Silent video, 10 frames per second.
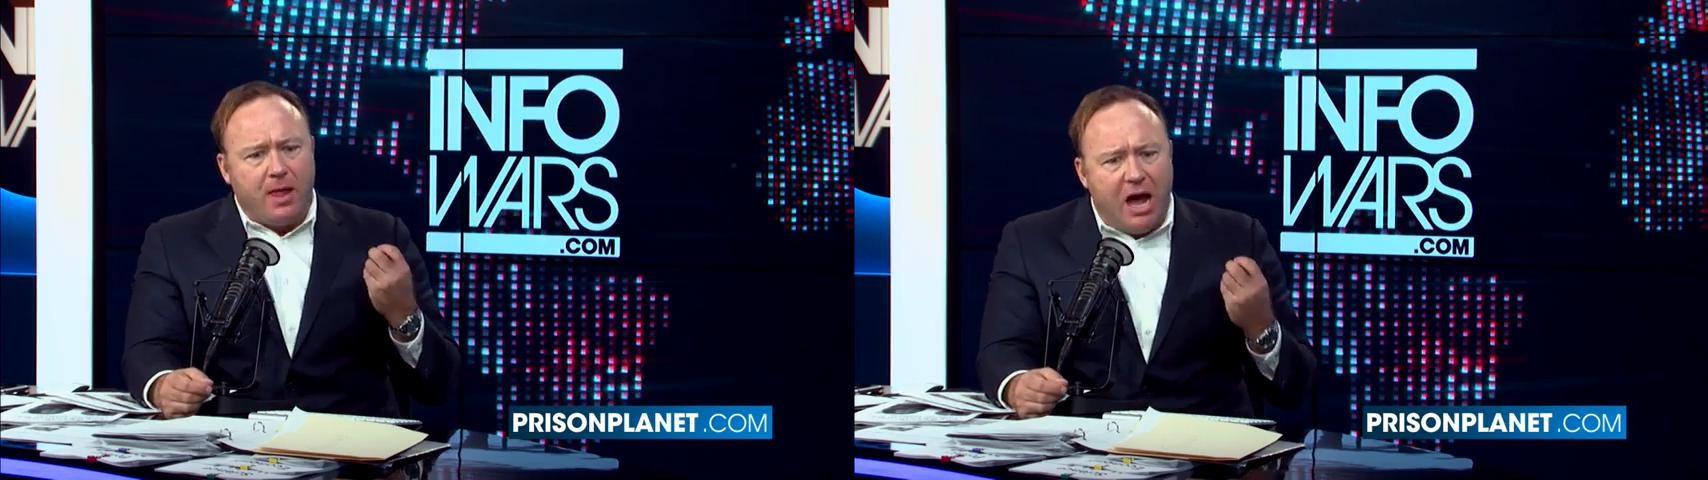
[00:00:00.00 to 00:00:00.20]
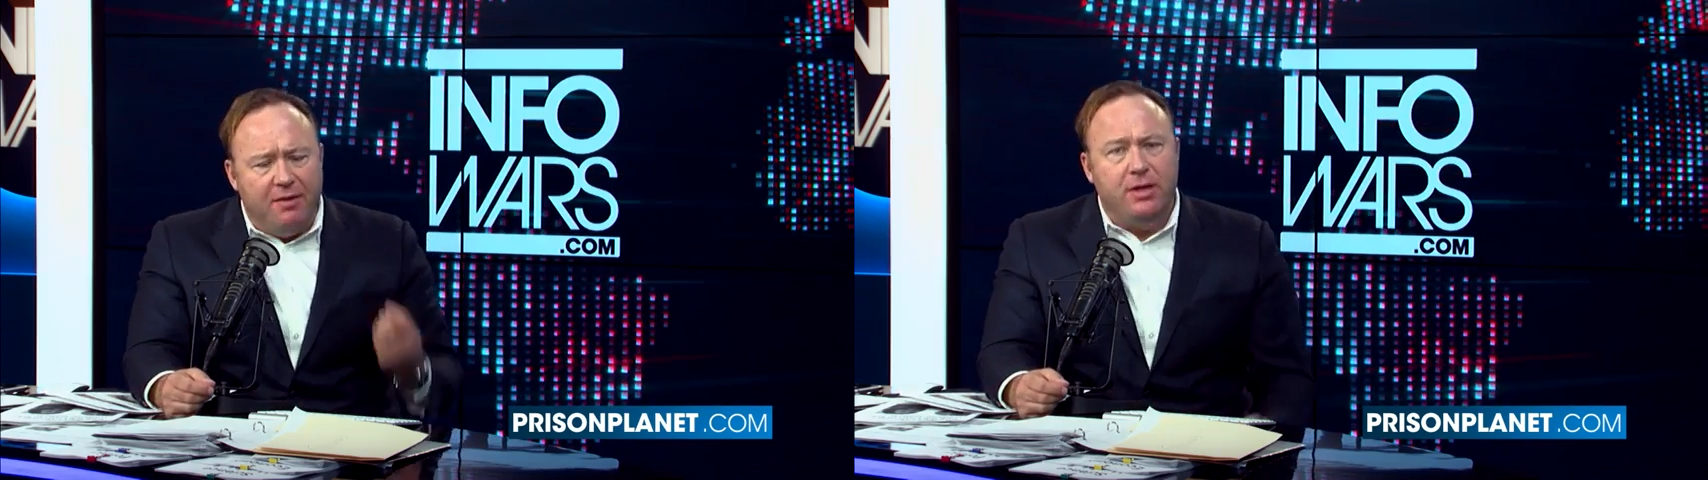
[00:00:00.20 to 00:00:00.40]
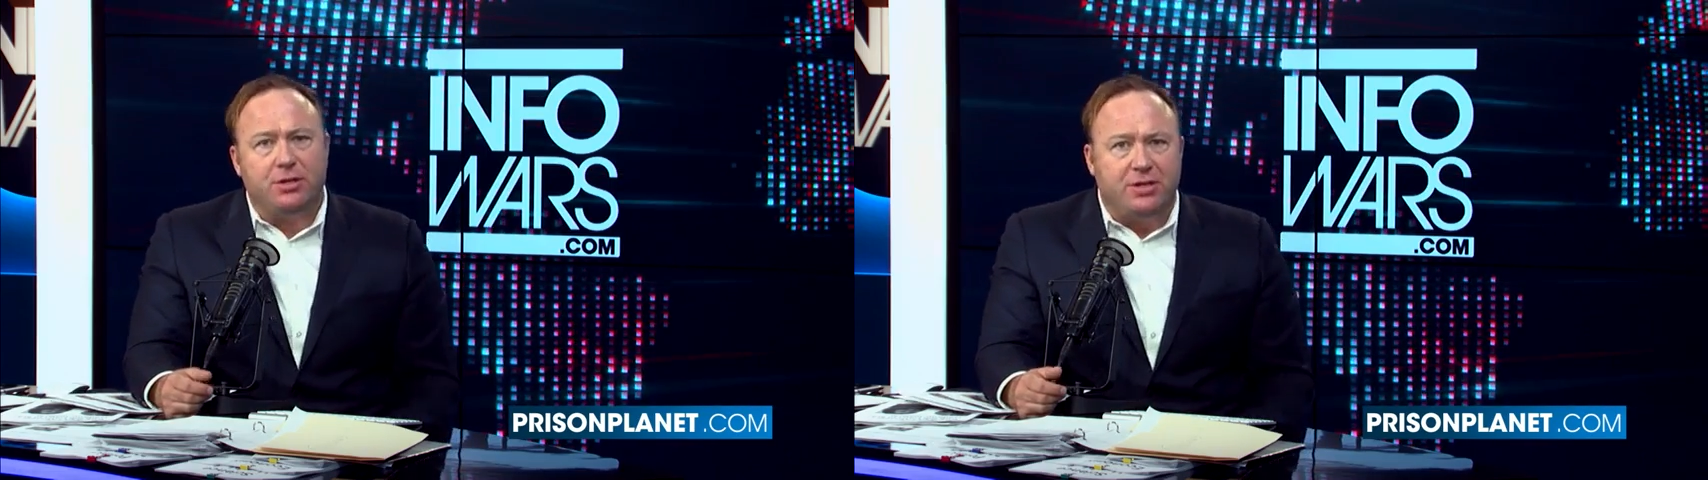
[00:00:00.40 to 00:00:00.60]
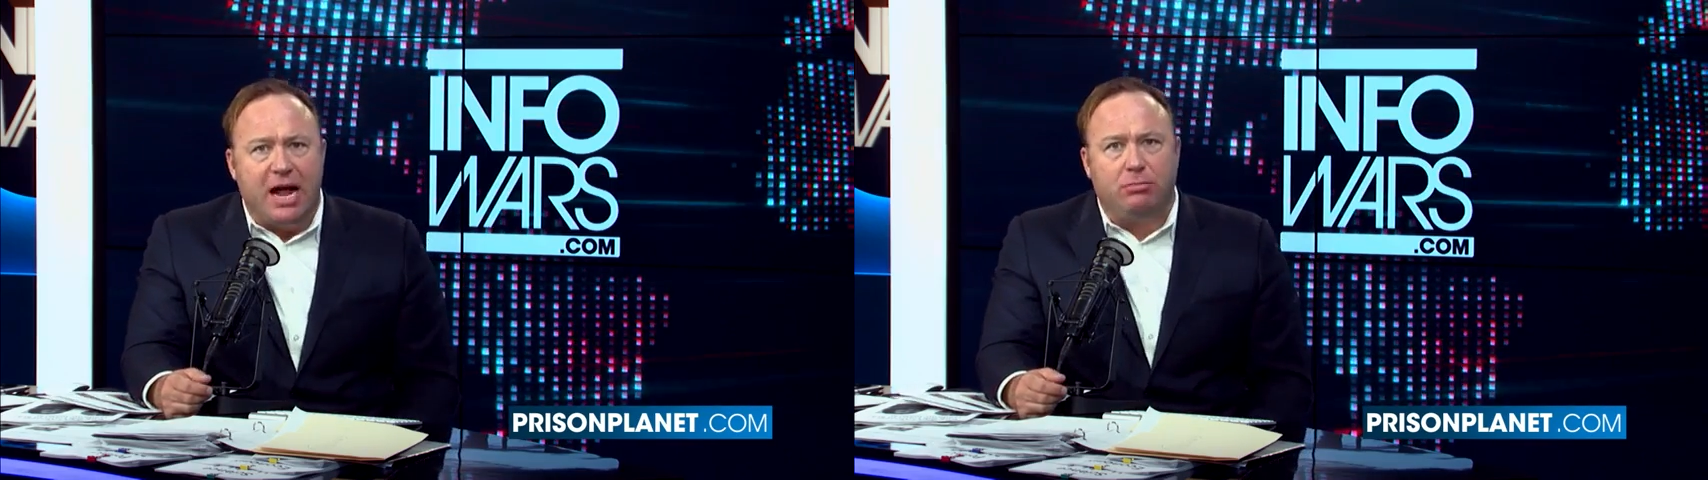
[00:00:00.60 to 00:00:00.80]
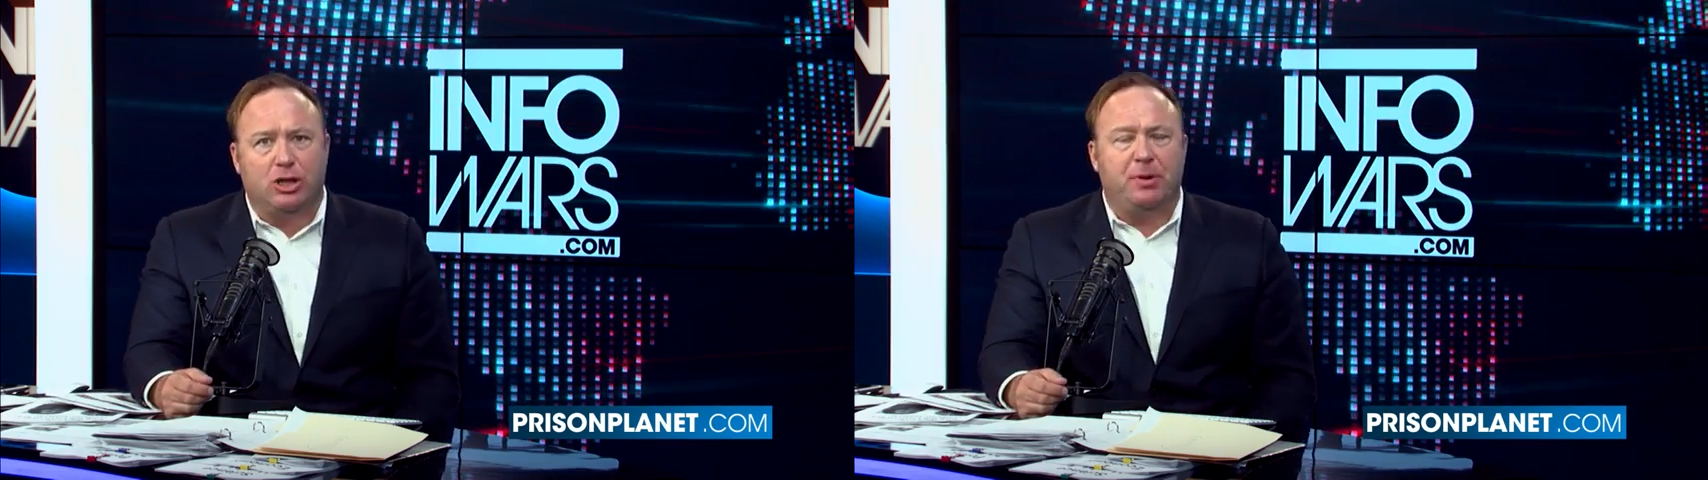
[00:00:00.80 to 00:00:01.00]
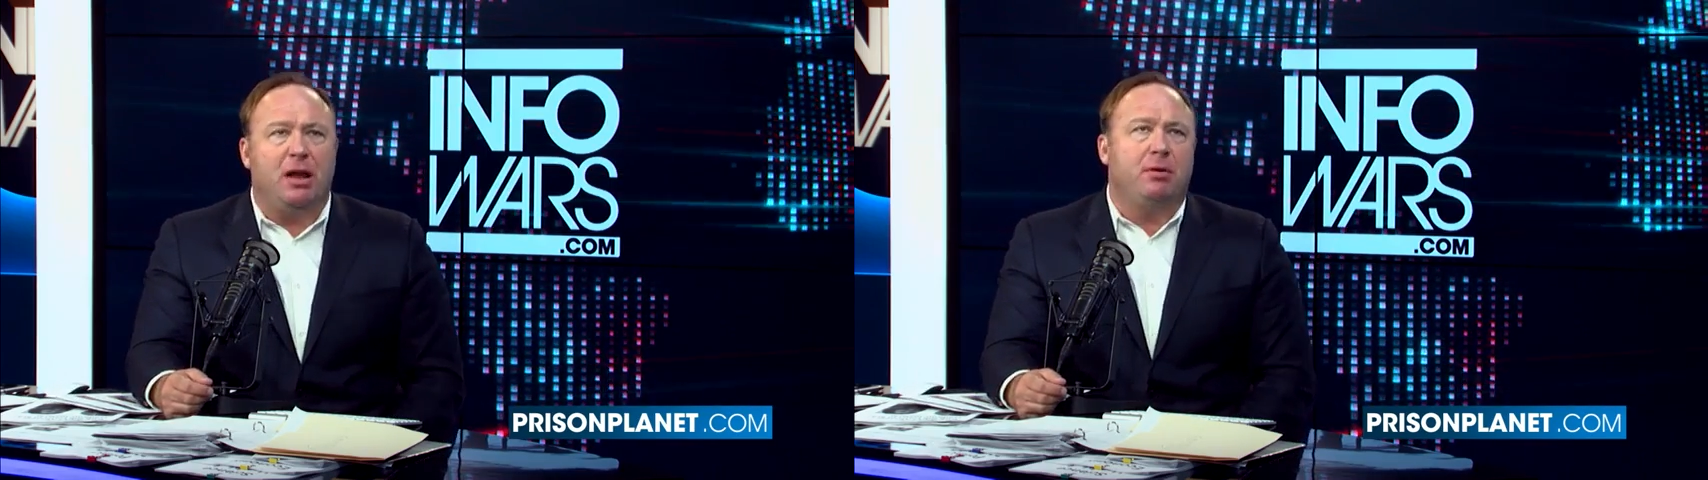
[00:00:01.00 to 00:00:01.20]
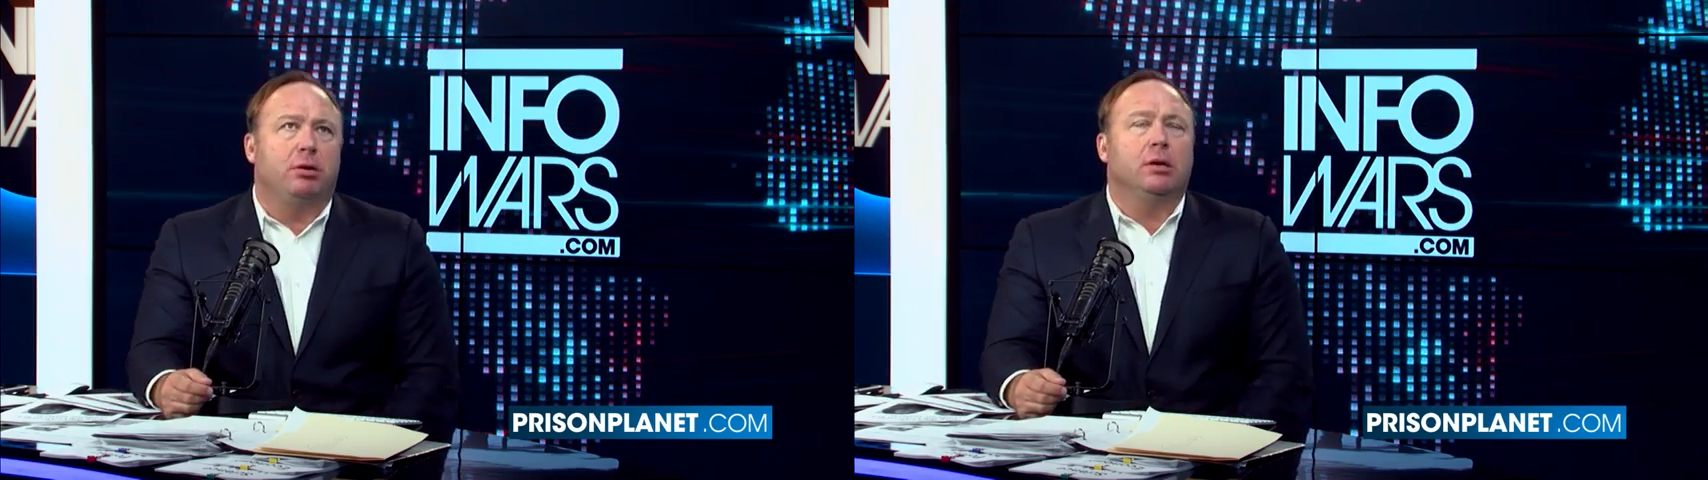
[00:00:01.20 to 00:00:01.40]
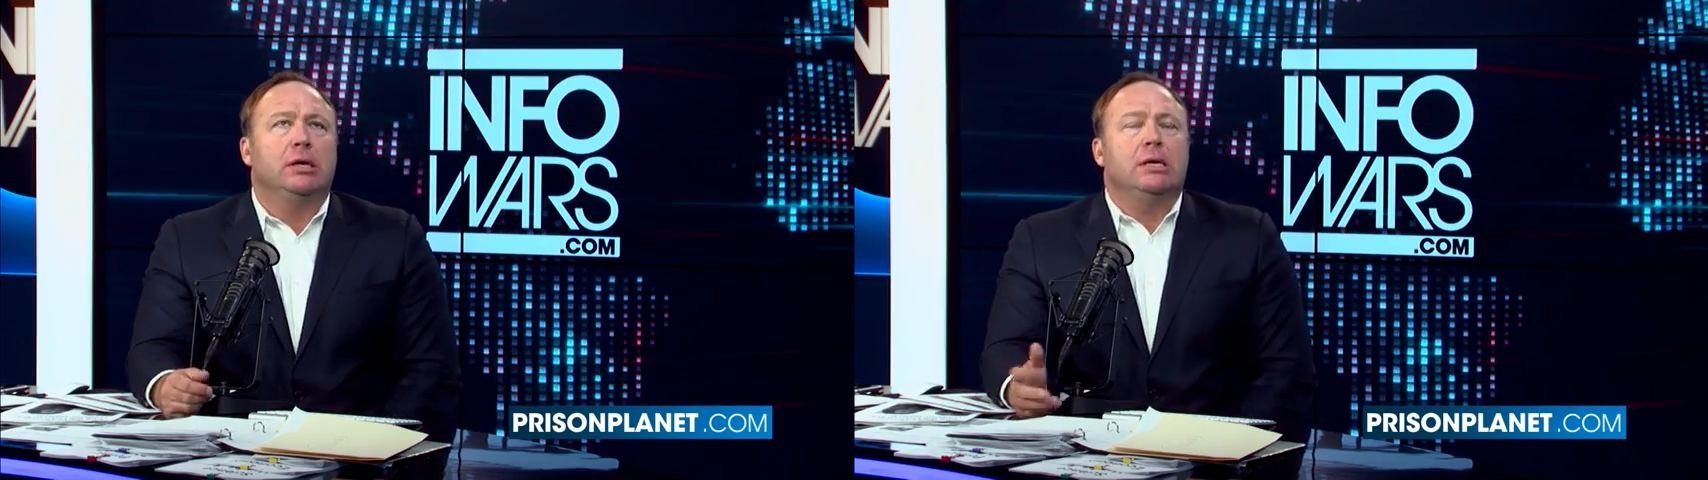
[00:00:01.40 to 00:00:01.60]
of the establishment. I
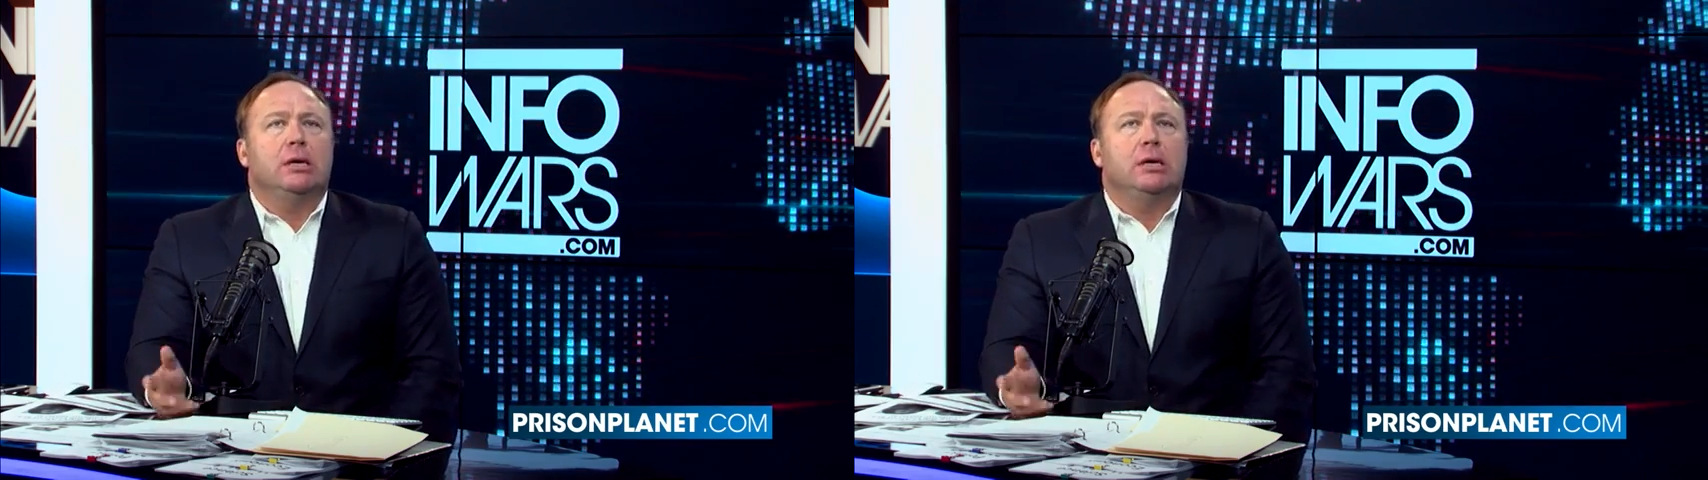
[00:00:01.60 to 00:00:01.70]
remember